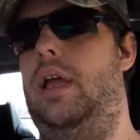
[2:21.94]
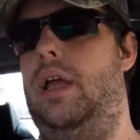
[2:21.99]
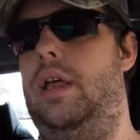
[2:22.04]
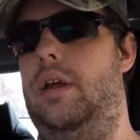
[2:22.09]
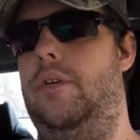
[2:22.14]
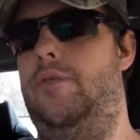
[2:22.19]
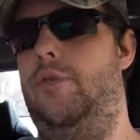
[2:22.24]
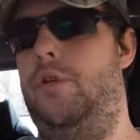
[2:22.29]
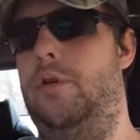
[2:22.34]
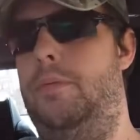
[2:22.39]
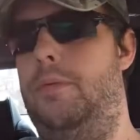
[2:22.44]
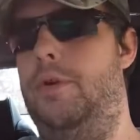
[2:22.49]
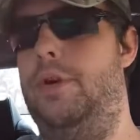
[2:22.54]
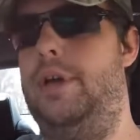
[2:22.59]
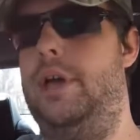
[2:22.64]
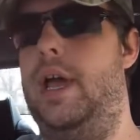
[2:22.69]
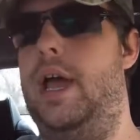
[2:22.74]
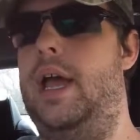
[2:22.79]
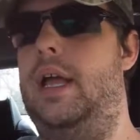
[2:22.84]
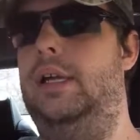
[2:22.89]
and a
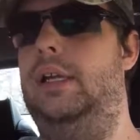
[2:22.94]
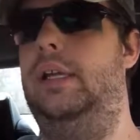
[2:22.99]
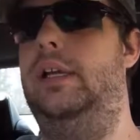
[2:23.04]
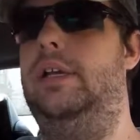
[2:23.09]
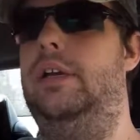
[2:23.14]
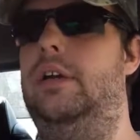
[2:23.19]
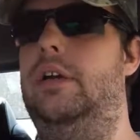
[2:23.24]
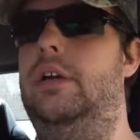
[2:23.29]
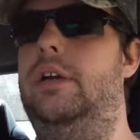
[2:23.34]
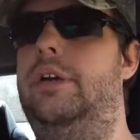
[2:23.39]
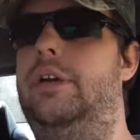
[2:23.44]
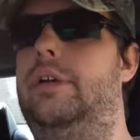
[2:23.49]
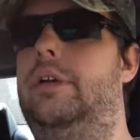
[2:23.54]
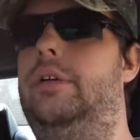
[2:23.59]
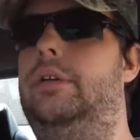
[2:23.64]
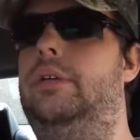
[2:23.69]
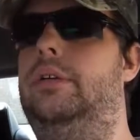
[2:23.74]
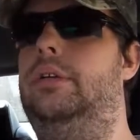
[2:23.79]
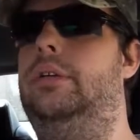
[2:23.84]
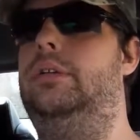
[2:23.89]
4.9 liter
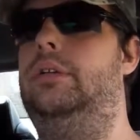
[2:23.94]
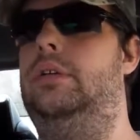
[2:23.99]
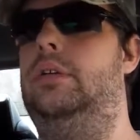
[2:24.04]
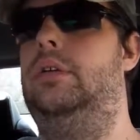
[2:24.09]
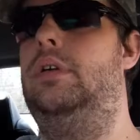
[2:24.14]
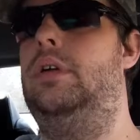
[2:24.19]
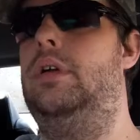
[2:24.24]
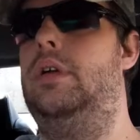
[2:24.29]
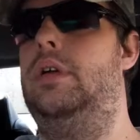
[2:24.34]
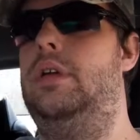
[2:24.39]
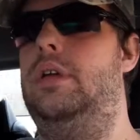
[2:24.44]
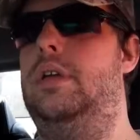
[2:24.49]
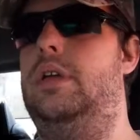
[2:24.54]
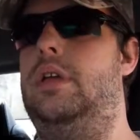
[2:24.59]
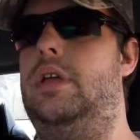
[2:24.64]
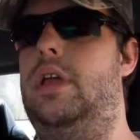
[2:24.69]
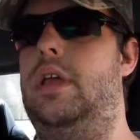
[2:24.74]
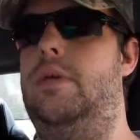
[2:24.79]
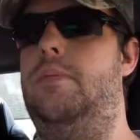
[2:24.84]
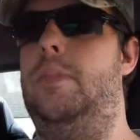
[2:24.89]

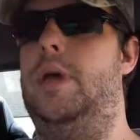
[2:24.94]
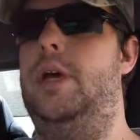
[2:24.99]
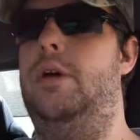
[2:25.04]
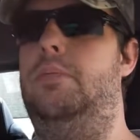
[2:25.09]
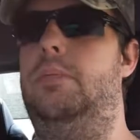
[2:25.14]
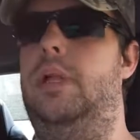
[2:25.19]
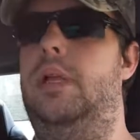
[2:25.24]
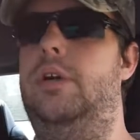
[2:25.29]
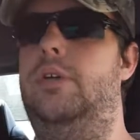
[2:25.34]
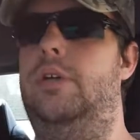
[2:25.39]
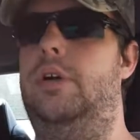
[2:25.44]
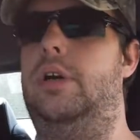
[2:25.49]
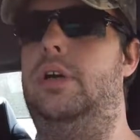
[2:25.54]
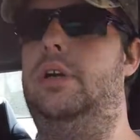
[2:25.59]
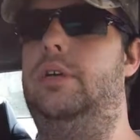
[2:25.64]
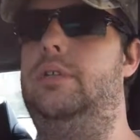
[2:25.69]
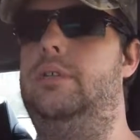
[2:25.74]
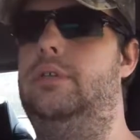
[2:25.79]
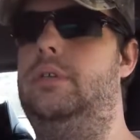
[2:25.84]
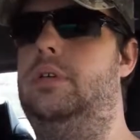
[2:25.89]
Kenbell blower.
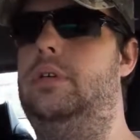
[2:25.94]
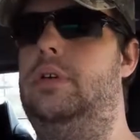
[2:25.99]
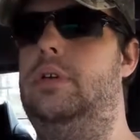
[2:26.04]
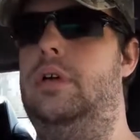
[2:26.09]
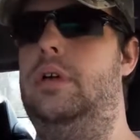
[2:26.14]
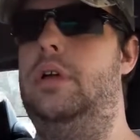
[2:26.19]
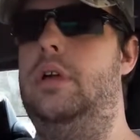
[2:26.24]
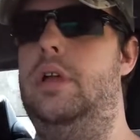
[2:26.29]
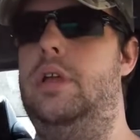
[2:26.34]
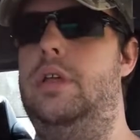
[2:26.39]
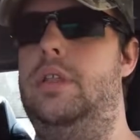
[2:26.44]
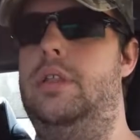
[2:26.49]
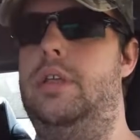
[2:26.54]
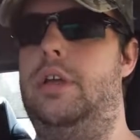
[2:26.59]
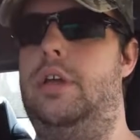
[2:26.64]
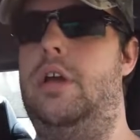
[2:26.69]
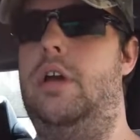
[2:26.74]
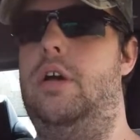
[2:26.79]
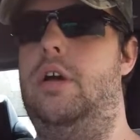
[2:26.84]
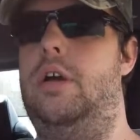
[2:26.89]

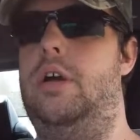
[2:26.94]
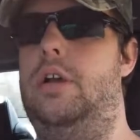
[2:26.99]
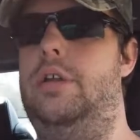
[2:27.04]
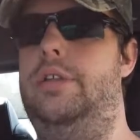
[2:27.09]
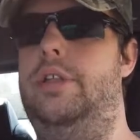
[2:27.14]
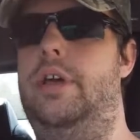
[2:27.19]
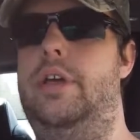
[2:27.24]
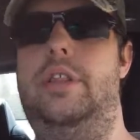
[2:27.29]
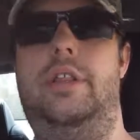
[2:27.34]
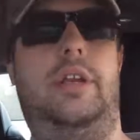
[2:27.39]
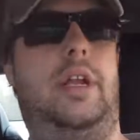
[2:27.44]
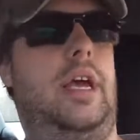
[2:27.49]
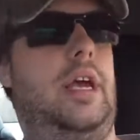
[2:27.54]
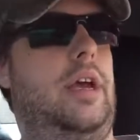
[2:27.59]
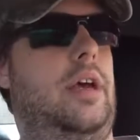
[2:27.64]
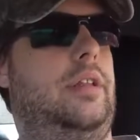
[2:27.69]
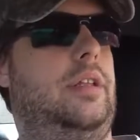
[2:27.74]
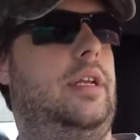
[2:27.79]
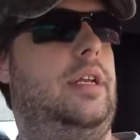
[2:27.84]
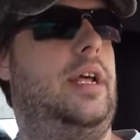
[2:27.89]
The car the other
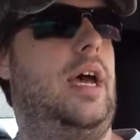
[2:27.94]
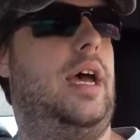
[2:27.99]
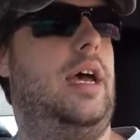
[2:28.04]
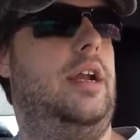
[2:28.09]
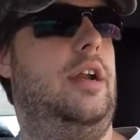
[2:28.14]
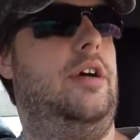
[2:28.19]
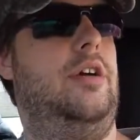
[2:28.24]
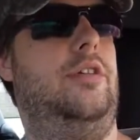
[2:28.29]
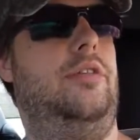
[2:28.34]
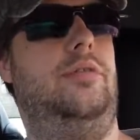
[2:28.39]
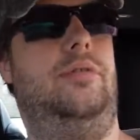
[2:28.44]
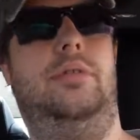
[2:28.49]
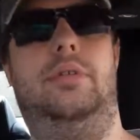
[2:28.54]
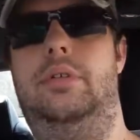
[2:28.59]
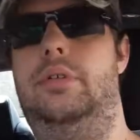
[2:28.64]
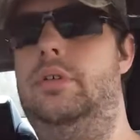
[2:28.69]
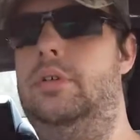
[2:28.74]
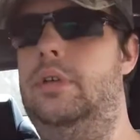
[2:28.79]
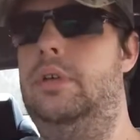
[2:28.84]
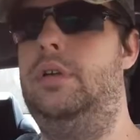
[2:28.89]
day on the dyno
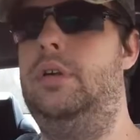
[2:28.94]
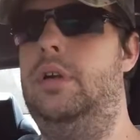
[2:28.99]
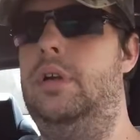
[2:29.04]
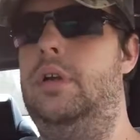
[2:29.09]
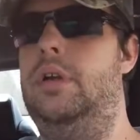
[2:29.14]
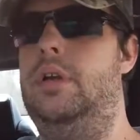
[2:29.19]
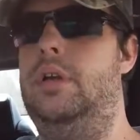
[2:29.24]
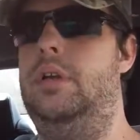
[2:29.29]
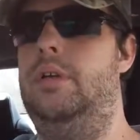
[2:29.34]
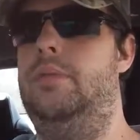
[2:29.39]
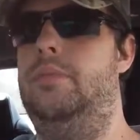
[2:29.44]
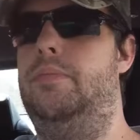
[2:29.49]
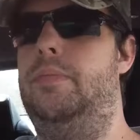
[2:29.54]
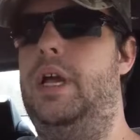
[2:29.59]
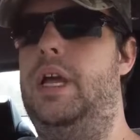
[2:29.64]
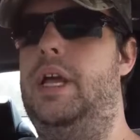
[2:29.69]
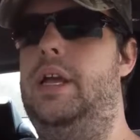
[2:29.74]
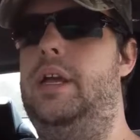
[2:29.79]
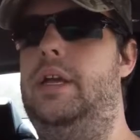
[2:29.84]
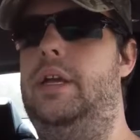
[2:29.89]

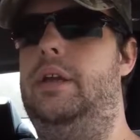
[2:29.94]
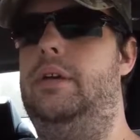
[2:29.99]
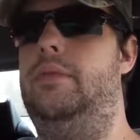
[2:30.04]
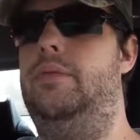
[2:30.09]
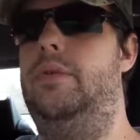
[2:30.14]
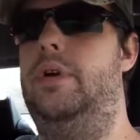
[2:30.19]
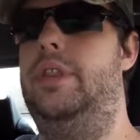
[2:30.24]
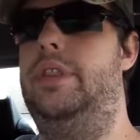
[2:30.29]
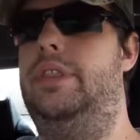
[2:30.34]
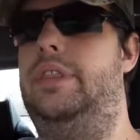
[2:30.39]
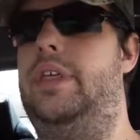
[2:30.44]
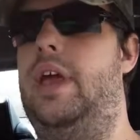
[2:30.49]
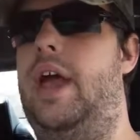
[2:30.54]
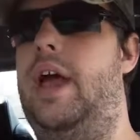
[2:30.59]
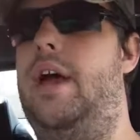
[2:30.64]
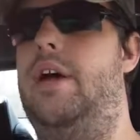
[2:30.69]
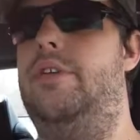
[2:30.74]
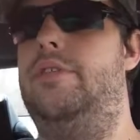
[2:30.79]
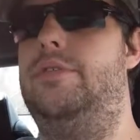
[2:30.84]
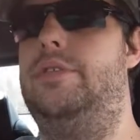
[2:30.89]
made
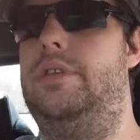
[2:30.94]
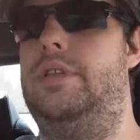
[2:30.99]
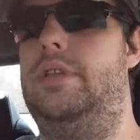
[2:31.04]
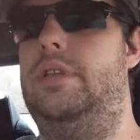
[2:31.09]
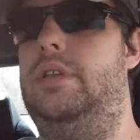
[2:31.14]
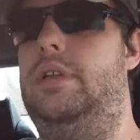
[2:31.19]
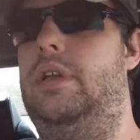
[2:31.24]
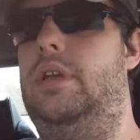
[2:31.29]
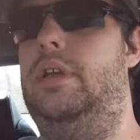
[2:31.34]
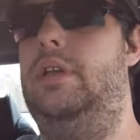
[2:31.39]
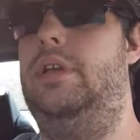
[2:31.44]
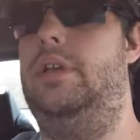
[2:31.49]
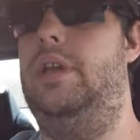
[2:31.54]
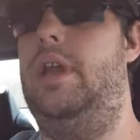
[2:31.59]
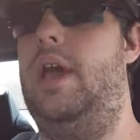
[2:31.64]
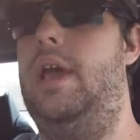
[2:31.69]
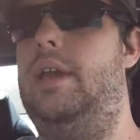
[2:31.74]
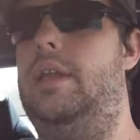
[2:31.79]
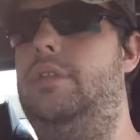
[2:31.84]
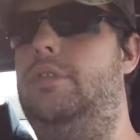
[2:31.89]

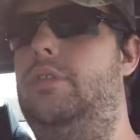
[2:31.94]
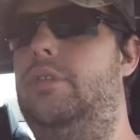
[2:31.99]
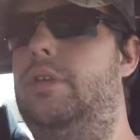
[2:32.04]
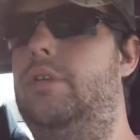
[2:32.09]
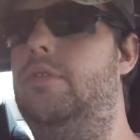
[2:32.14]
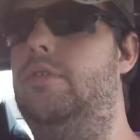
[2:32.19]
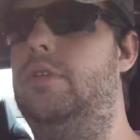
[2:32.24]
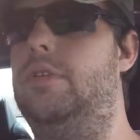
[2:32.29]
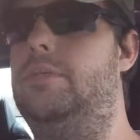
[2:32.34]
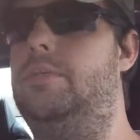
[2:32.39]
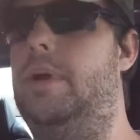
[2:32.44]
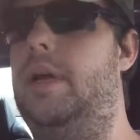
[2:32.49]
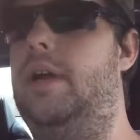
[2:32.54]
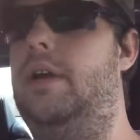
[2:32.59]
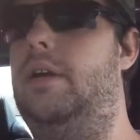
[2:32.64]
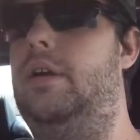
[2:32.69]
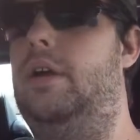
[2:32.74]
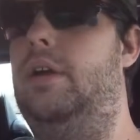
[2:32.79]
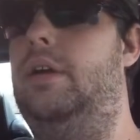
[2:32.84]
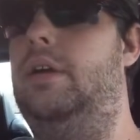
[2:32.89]
1,093
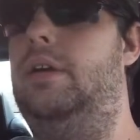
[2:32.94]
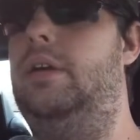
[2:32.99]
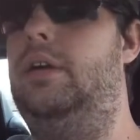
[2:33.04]
horsepower.